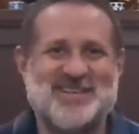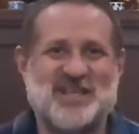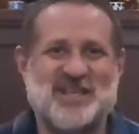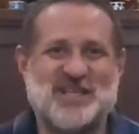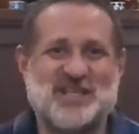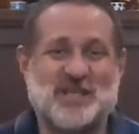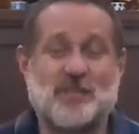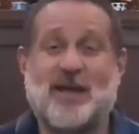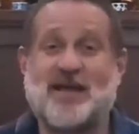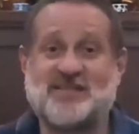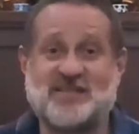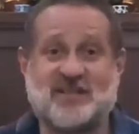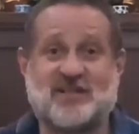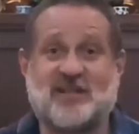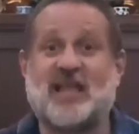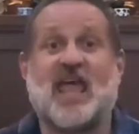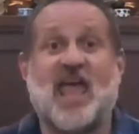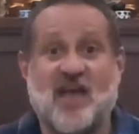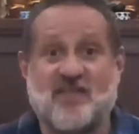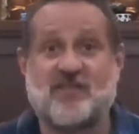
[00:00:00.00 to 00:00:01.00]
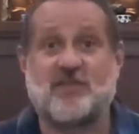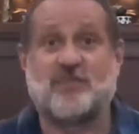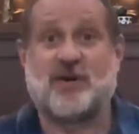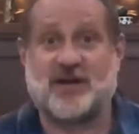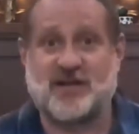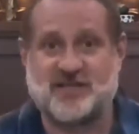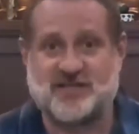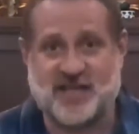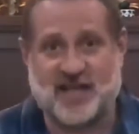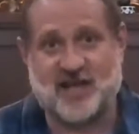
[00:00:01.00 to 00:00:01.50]
So basically,
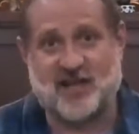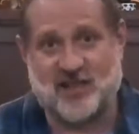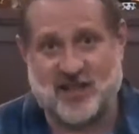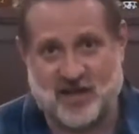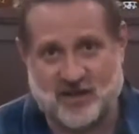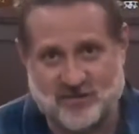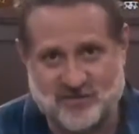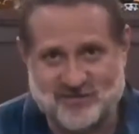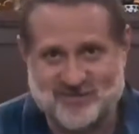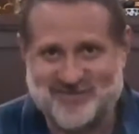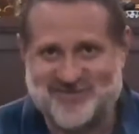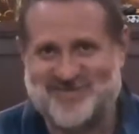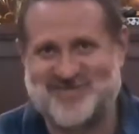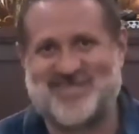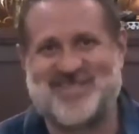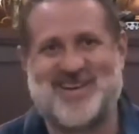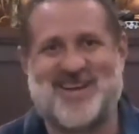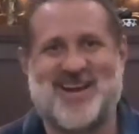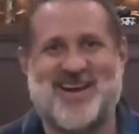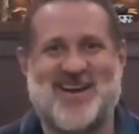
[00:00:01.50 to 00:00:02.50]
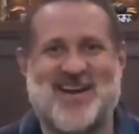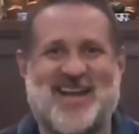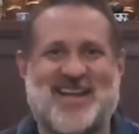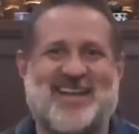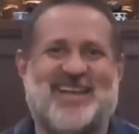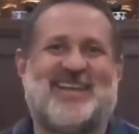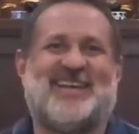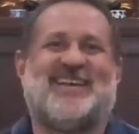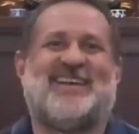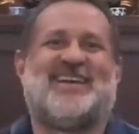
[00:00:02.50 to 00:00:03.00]
everybody say hello. All
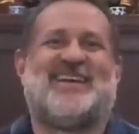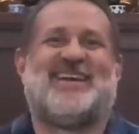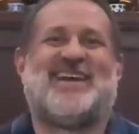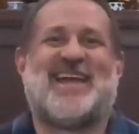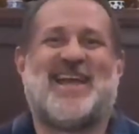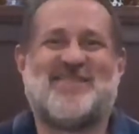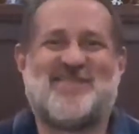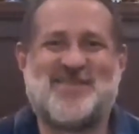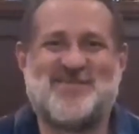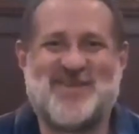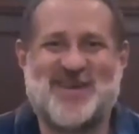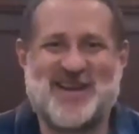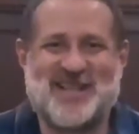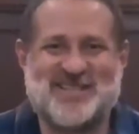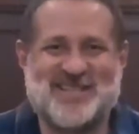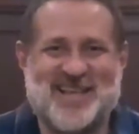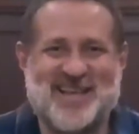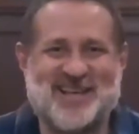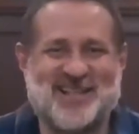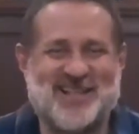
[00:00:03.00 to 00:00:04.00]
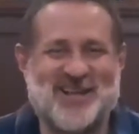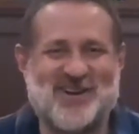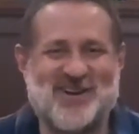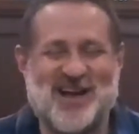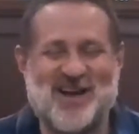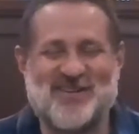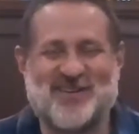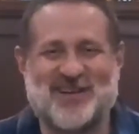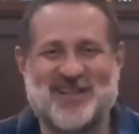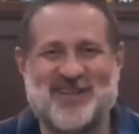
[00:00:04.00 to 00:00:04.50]
right? Everybody say hello.
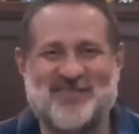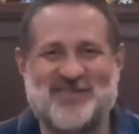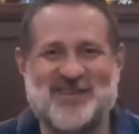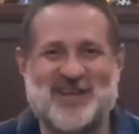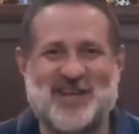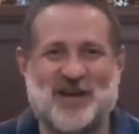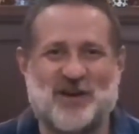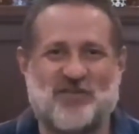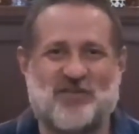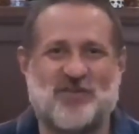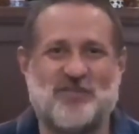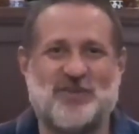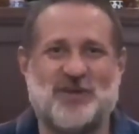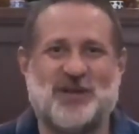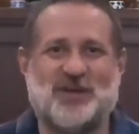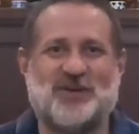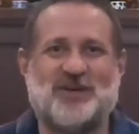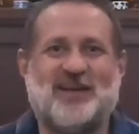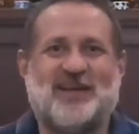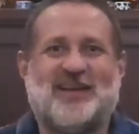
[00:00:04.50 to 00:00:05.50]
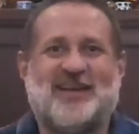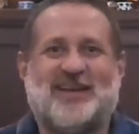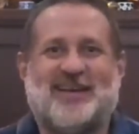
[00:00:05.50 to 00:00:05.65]
I would love to hear from you.